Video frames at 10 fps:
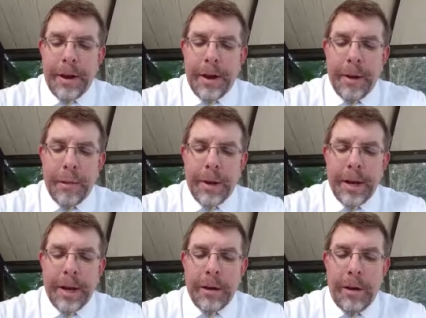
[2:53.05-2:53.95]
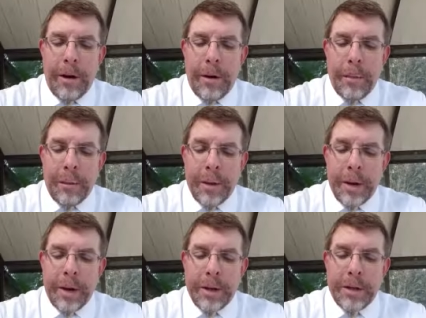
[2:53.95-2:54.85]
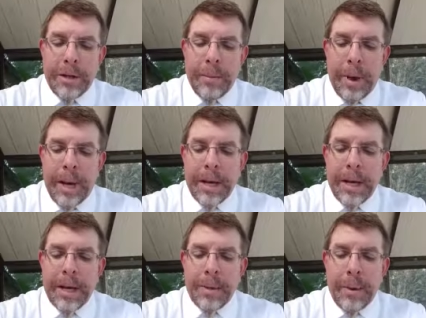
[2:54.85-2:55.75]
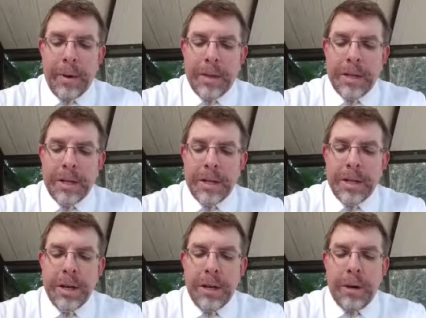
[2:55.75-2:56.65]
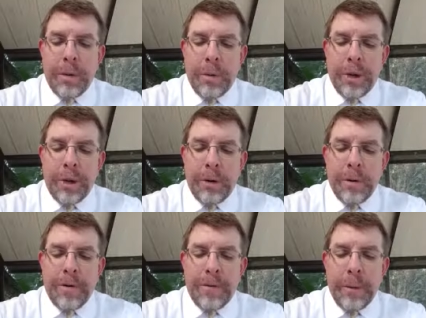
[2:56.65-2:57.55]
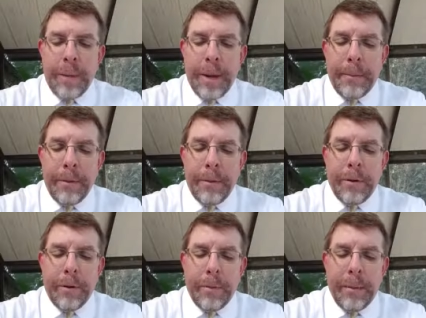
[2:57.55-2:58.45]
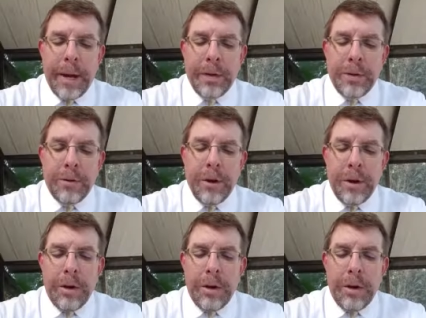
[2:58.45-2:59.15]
Uh, we can all bring to mind experiences with those few people who major,